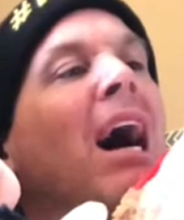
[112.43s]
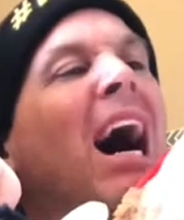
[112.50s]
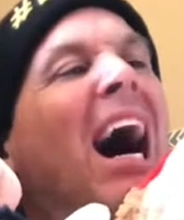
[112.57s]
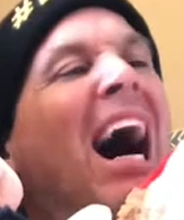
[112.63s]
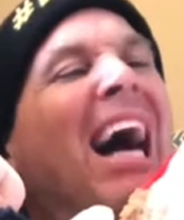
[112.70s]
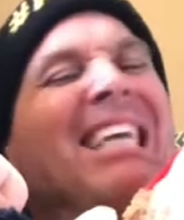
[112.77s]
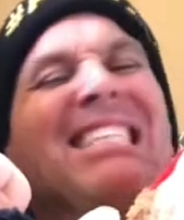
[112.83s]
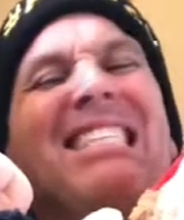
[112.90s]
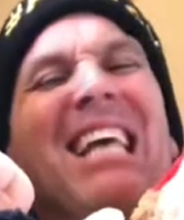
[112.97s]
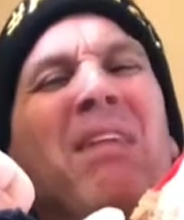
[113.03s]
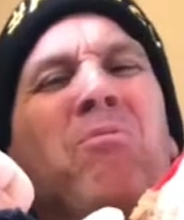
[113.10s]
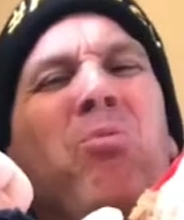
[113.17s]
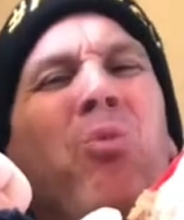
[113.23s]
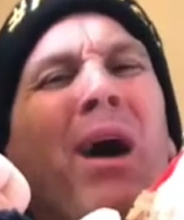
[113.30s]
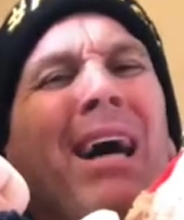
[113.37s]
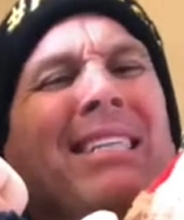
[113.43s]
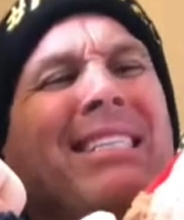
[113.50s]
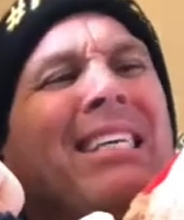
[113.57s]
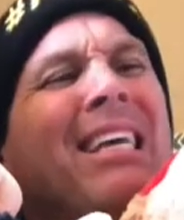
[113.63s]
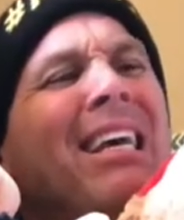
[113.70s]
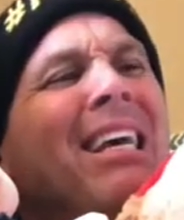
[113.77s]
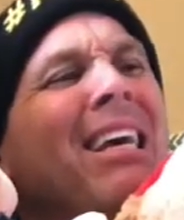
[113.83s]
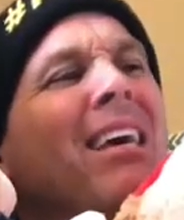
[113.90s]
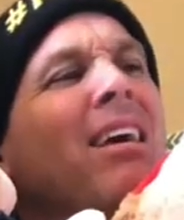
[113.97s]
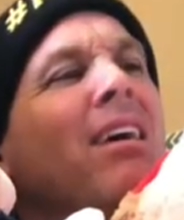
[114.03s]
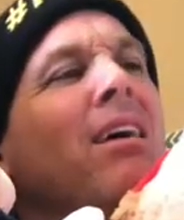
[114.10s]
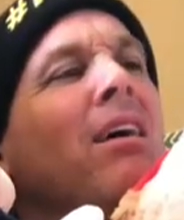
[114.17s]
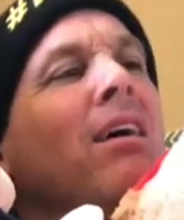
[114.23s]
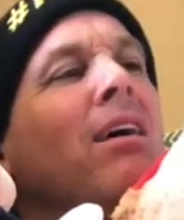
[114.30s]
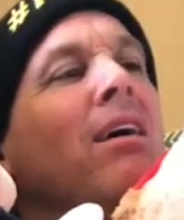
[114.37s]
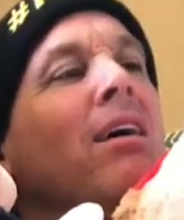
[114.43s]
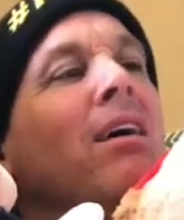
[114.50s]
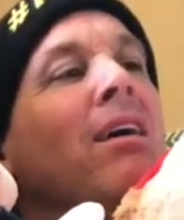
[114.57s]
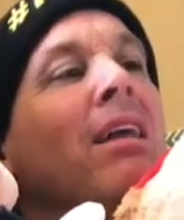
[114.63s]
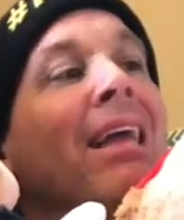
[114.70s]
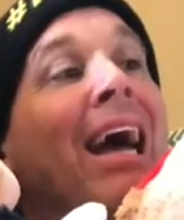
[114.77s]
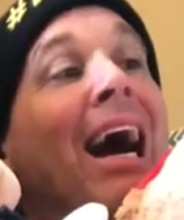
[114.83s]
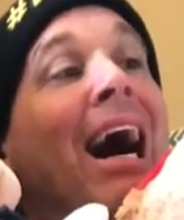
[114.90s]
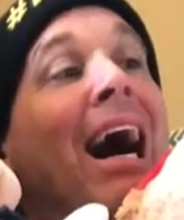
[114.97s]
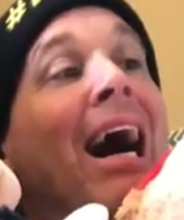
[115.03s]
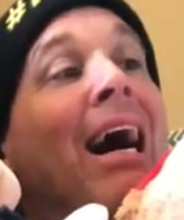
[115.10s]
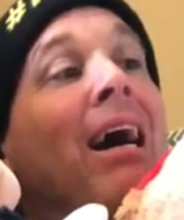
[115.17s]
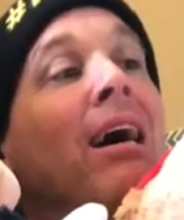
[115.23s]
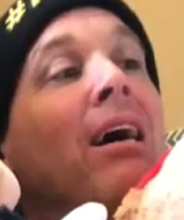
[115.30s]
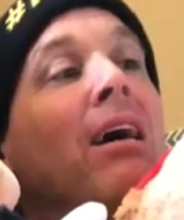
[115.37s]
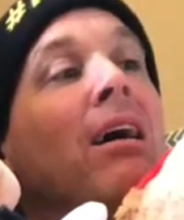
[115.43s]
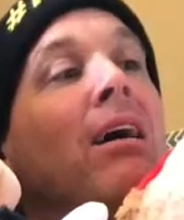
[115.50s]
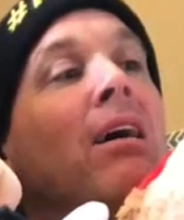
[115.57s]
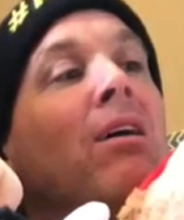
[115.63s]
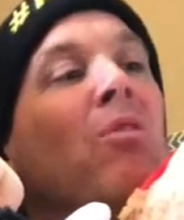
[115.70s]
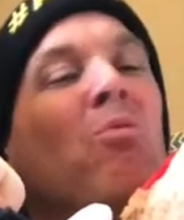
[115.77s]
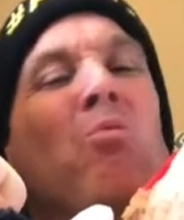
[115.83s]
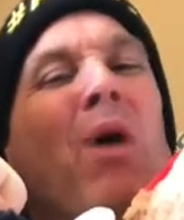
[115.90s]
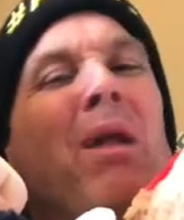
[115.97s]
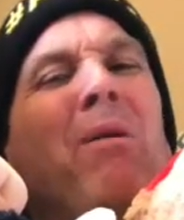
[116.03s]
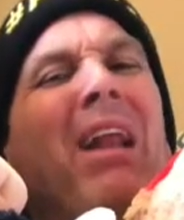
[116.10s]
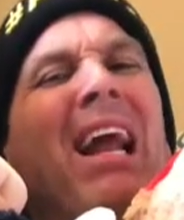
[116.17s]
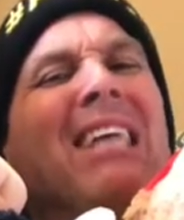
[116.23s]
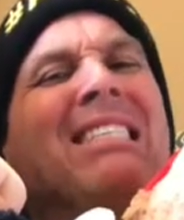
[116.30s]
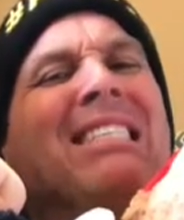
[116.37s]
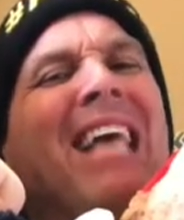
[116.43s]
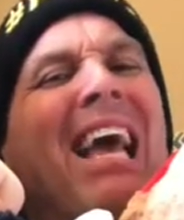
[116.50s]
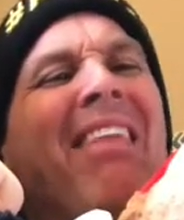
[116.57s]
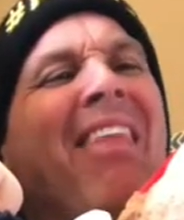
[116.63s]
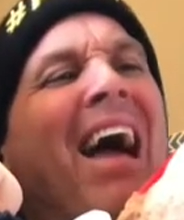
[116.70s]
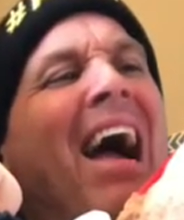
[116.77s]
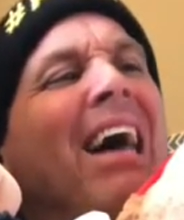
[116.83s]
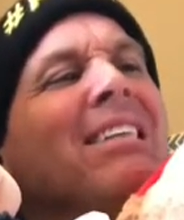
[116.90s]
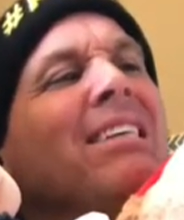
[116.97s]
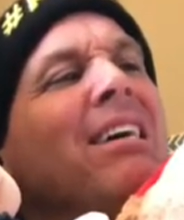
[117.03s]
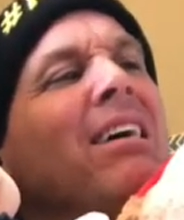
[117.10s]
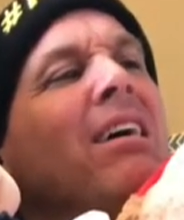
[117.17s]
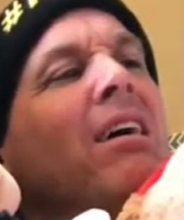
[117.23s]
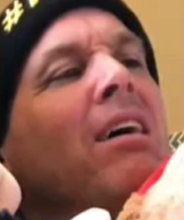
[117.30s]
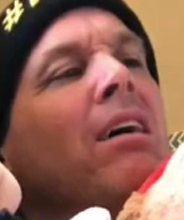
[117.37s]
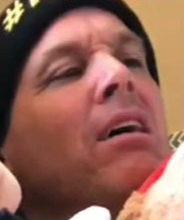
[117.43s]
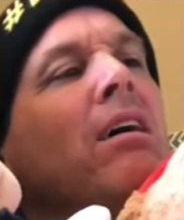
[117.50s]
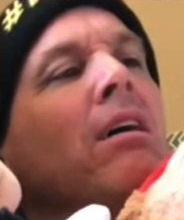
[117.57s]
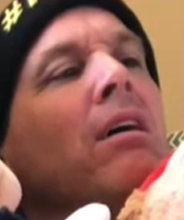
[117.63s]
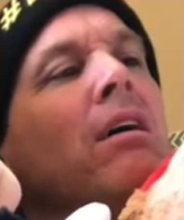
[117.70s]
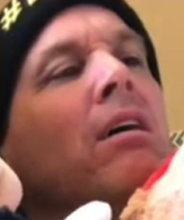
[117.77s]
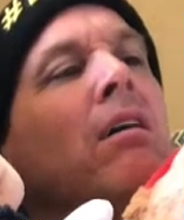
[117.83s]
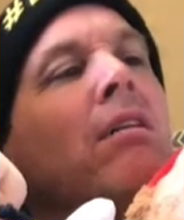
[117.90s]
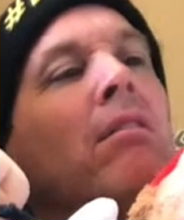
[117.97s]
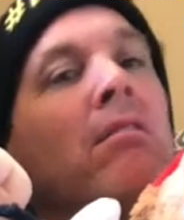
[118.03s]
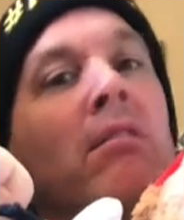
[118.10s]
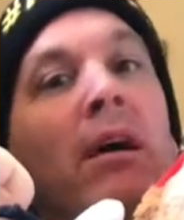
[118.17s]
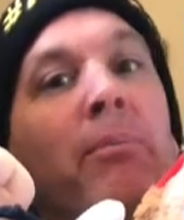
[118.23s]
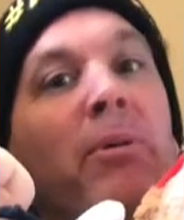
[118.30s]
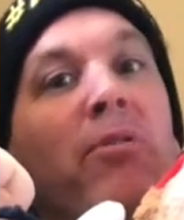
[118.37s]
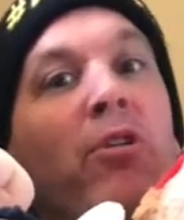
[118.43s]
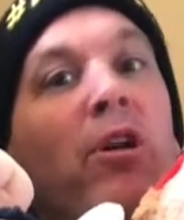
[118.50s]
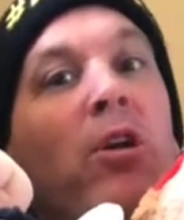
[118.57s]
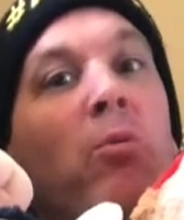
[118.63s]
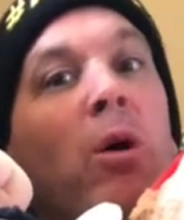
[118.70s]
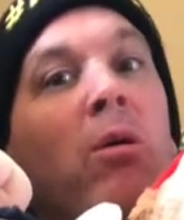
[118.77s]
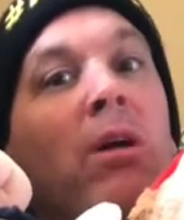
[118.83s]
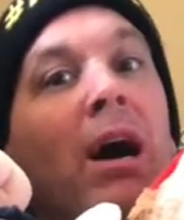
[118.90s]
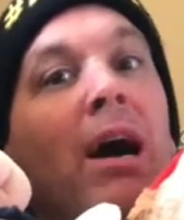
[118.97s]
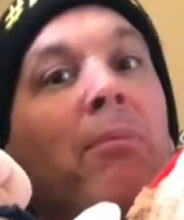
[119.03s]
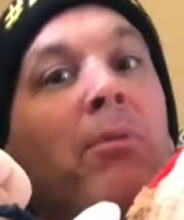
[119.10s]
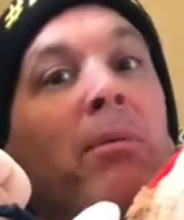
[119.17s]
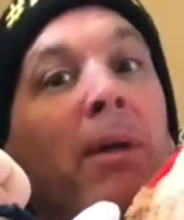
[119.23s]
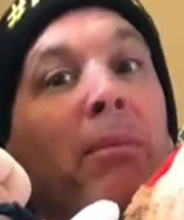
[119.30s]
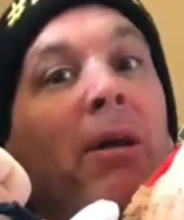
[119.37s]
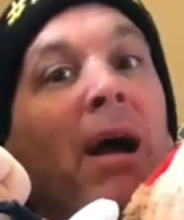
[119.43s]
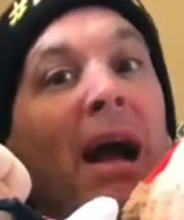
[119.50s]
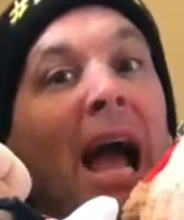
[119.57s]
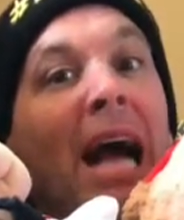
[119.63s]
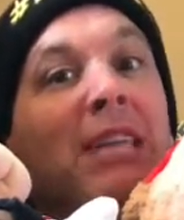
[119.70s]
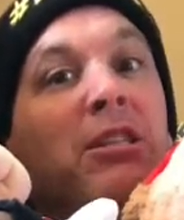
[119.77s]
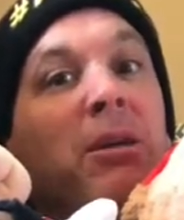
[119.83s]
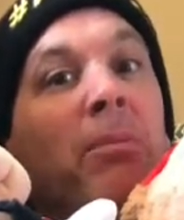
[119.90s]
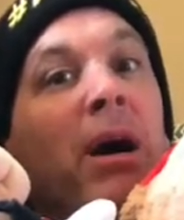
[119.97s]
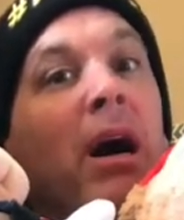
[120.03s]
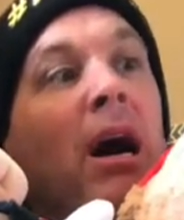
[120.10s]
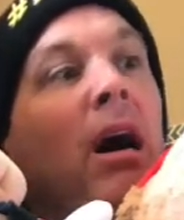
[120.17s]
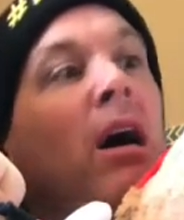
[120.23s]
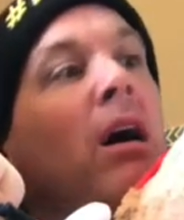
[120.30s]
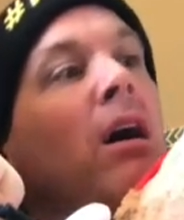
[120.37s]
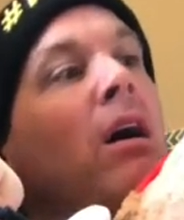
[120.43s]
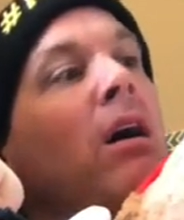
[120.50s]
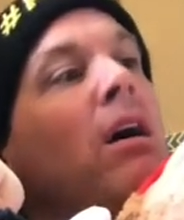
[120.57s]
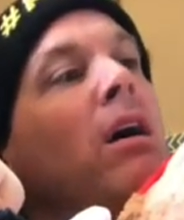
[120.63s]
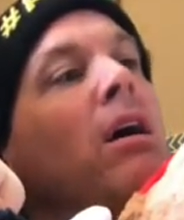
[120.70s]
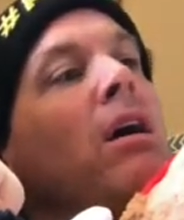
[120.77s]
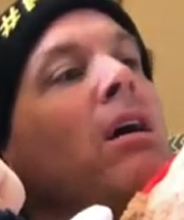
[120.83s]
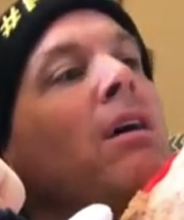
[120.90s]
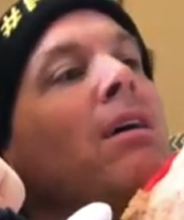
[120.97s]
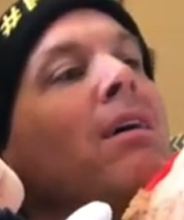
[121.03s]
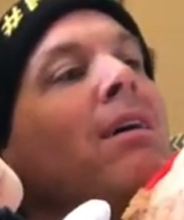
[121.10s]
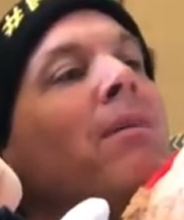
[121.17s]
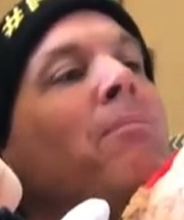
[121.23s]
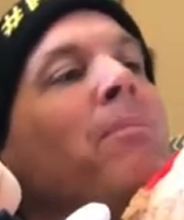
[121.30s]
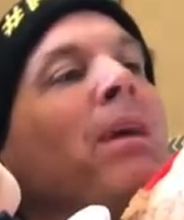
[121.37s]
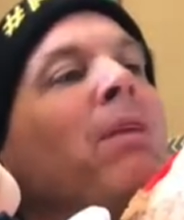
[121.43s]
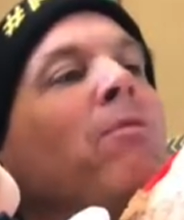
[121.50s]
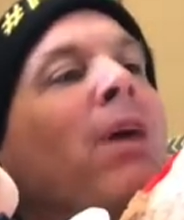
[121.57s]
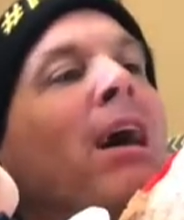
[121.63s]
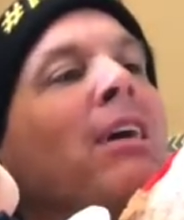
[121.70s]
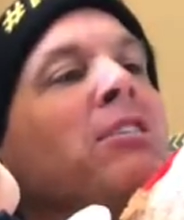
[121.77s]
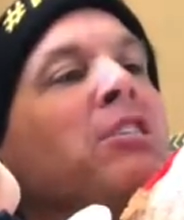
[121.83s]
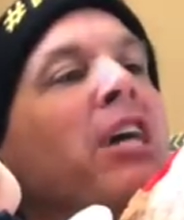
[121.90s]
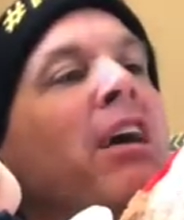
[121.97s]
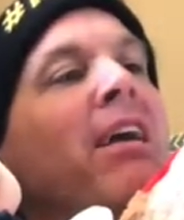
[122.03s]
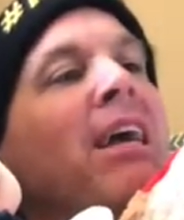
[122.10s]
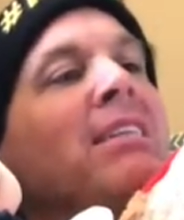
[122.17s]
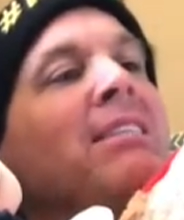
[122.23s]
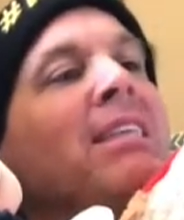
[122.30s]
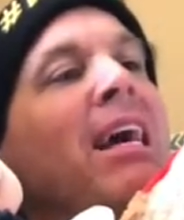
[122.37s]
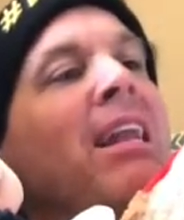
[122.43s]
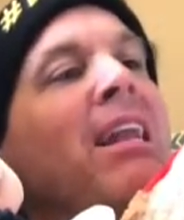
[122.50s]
I said what? Yeah. When did I say that? Right before you woke up. Remember I asked you, Mom? Meanwhile, Jerry had said